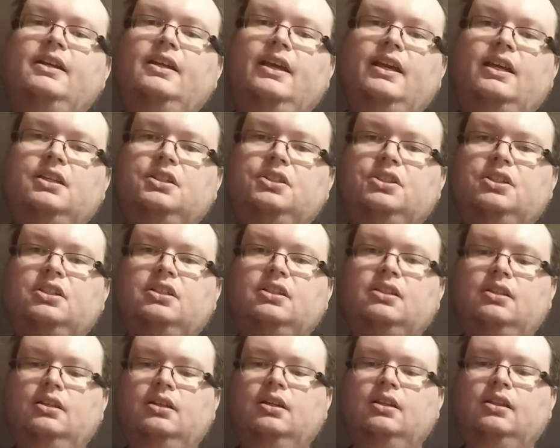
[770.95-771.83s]
he's just
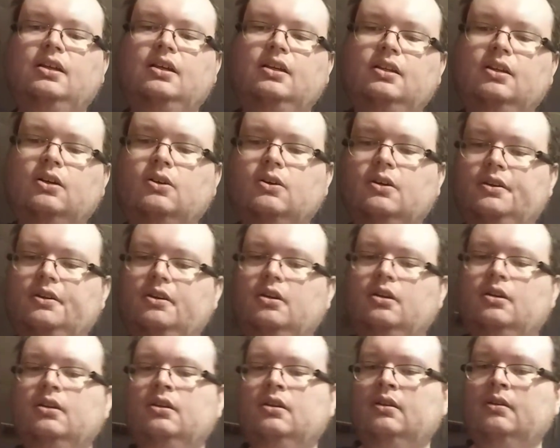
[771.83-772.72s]
a lot
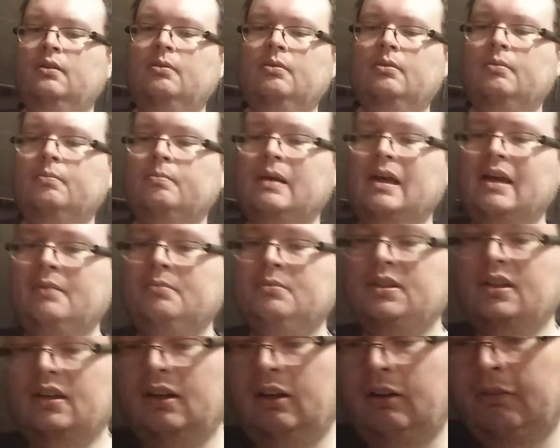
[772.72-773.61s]
harder by
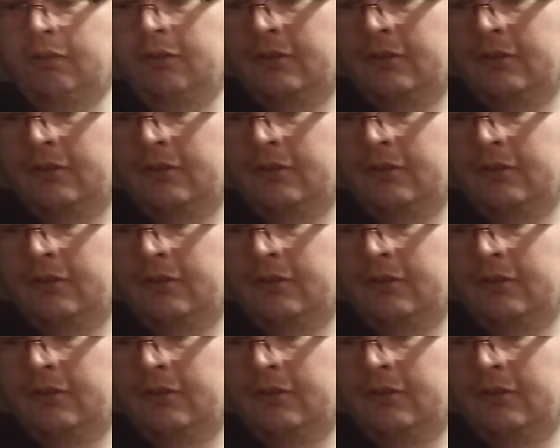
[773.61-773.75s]
himself.